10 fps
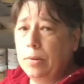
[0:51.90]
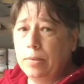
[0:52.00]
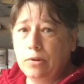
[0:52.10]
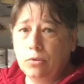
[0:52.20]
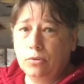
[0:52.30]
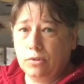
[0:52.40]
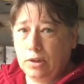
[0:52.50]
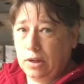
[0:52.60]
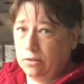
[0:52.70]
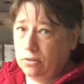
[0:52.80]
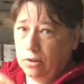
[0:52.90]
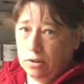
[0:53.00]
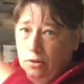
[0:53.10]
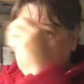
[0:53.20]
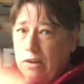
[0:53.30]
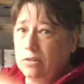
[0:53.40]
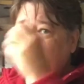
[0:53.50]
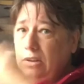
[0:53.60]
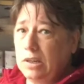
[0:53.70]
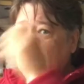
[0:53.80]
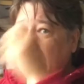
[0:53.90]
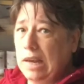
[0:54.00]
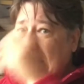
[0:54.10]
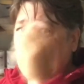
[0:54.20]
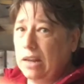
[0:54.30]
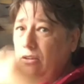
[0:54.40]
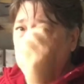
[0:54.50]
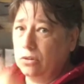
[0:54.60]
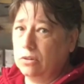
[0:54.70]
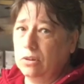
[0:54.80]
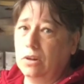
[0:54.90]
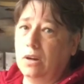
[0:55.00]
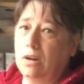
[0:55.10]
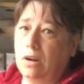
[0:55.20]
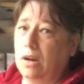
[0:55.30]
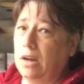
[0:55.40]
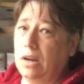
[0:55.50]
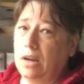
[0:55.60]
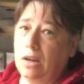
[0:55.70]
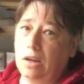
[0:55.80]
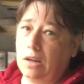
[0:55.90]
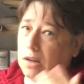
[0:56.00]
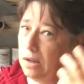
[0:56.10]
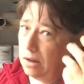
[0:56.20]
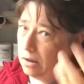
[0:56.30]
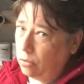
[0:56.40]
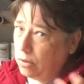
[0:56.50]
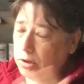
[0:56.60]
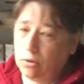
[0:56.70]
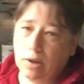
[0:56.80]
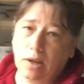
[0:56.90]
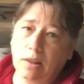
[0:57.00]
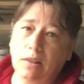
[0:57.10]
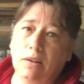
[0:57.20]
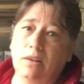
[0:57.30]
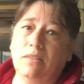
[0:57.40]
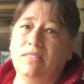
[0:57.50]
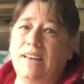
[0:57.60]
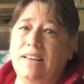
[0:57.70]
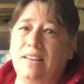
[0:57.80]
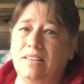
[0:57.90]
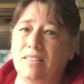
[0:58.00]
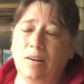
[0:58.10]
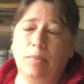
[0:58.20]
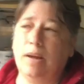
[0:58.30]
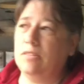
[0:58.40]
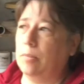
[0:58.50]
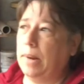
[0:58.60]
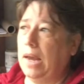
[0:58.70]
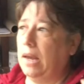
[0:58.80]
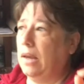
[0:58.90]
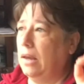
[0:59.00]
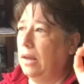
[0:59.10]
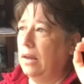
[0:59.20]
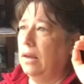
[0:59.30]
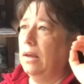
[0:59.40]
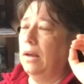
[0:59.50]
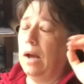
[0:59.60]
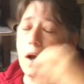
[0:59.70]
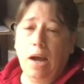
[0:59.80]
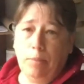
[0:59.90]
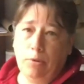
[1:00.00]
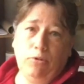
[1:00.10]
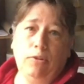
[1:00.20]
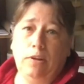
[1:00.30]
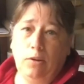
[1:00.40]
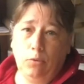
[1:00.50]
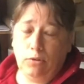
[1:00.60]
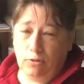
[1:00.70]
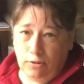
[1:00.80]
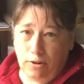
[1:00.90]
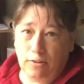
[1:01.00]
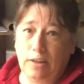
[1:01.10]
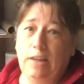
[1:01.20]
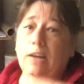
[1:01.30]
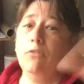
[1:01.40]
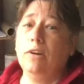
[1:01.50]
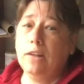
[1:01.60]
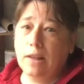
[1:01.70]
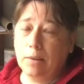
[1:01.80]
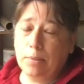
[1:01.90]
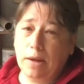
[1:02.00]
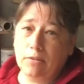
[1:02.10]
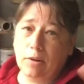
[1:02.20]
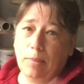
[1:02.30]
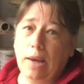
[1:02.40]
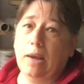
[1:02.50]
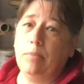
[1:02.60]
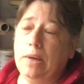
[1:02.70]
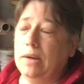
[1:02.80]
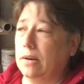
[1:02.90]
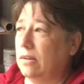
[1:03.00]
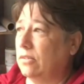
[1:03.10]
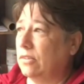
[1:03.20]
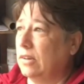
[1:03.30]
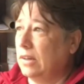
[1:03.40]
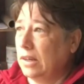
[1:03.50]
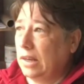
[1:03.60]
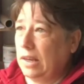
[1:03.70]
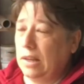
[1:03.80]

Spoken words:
tools in it so that they're easily handled. When you get the set, it's in a plastic bag. I personally would suggest get rid of that plastic bag because it